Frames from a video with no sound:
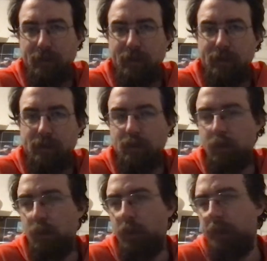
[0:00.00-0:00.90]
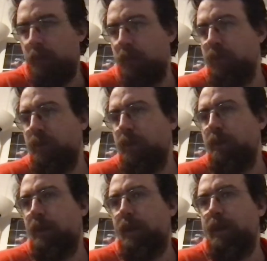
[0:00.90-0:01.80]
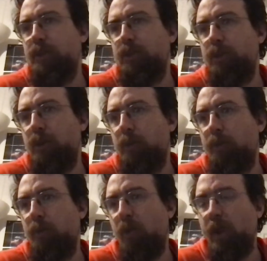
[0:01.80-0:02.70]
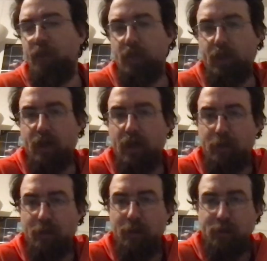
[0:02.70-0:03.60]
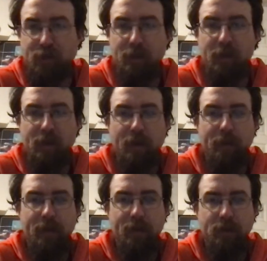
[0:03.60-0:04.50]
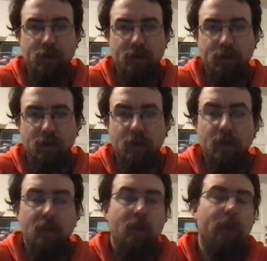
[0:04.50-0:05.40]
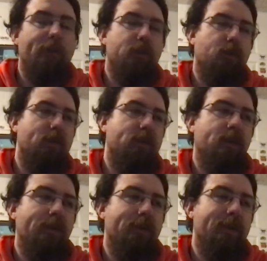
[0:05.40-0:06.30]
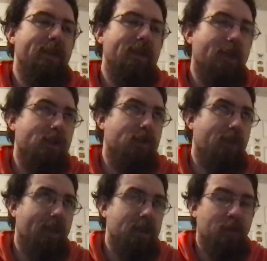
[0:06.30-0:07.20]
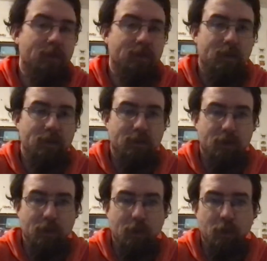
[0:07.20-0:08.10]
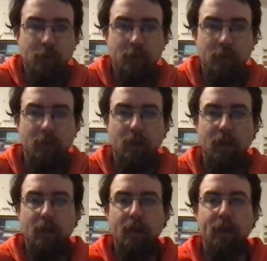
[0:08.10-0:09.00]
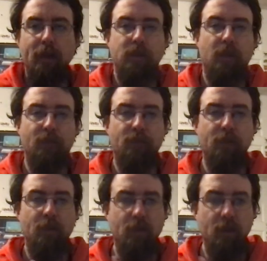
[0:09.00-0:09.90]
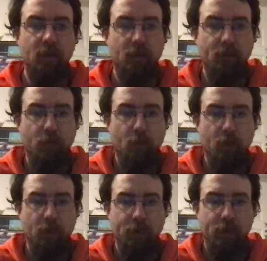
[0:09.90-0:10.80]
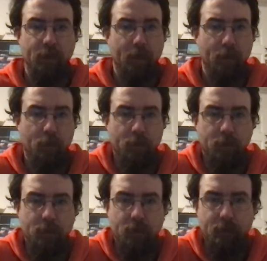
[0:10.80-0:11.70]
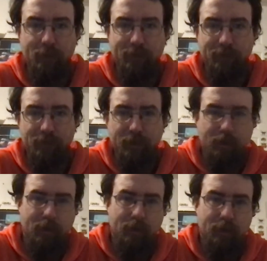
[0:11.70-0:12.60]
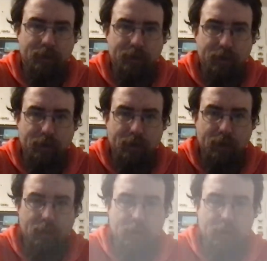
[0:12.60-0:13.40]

So it was going to be last year before everything happened, but it's going to be coming out on August 27th, which actually a lot sooner than I expected. So definitely looking forward to that one. And yeah.